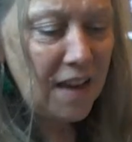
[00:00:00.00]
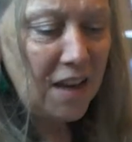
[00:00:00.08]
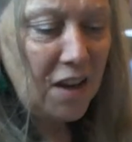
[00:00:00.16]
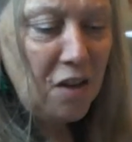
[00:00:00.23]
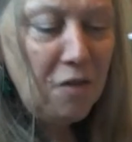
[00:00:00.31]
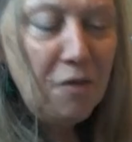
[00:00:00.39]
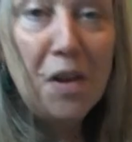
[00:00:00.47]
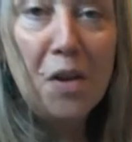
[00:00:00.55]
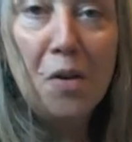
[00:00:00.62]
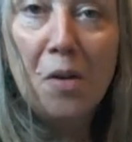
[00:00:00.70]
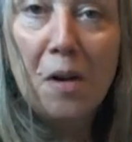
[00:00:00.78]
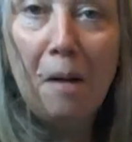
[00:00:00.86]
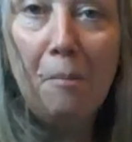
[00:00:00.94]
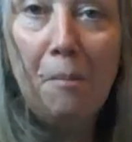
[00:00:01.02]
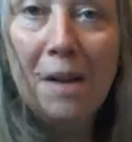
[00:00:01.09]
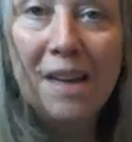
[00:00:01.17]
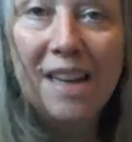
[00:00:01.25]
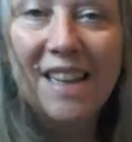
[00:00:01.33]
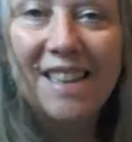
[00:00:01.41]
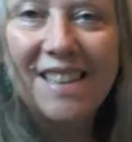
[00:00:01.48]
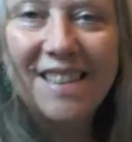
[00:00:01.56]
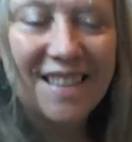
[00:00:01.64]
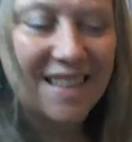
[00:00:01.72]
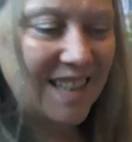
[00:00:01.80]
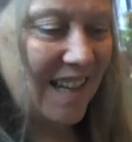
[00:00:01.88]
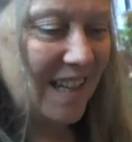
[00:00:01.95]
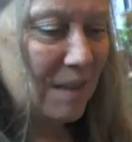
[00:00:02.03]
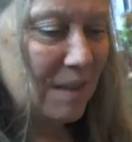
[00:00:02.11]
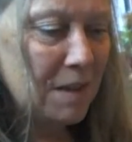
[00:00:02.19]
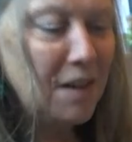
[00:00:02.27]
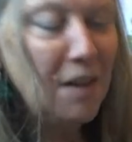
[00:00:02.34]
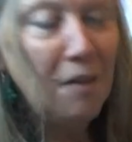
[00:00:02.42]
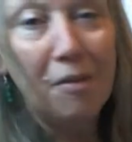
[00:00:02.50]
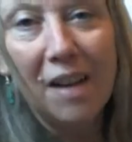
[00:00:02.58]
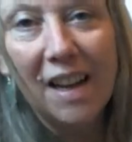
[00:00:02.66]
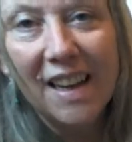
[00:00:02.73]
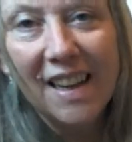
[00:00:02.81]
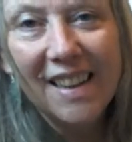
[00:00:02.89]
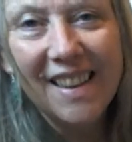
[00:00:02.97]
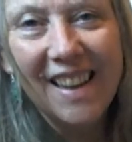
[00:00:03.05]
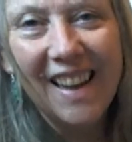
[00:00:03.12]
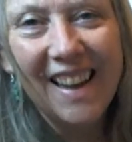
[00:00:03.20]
Thank you for your company today. It's been lovely.